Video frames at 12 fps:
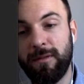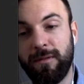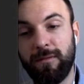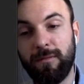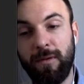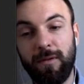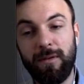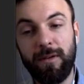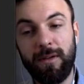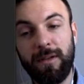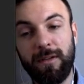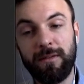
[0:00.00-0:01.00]
wrong
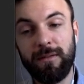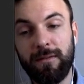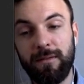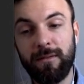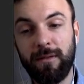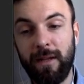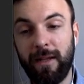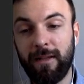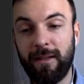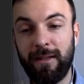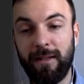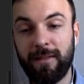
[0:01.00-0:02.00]
here,
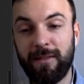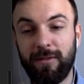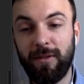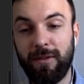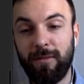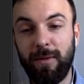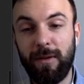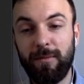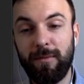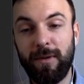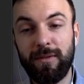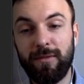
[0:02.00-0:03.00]
and that's not the way
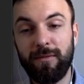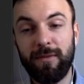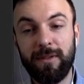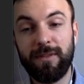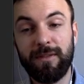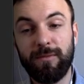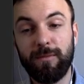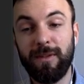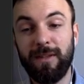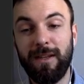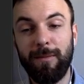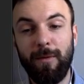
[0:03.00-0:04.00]
we write suffixes,
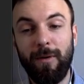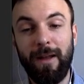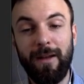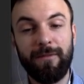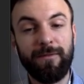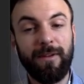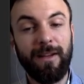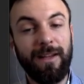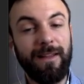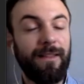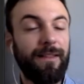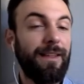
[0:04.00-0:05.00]
with double F.
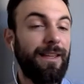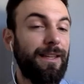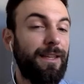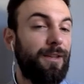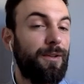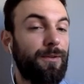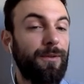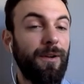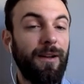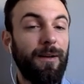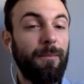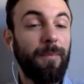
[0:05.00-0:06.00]
Thank you,
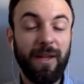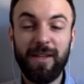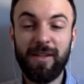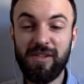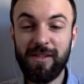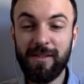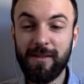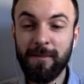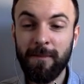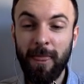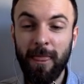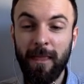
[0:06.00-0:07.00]
pages,
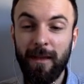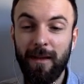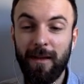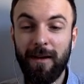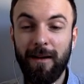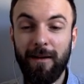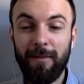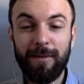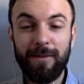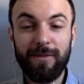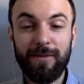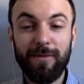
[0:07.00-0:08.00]

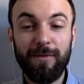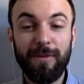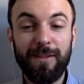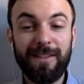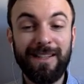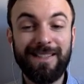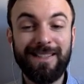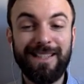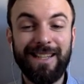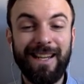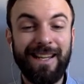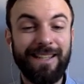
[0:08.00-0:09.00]
with the suffix at the
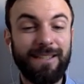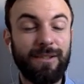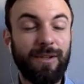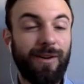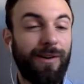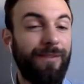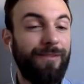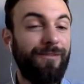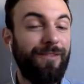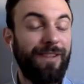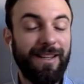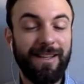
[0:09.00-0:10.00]
end
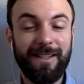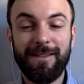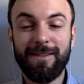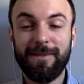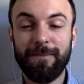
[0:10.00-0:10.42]
of it.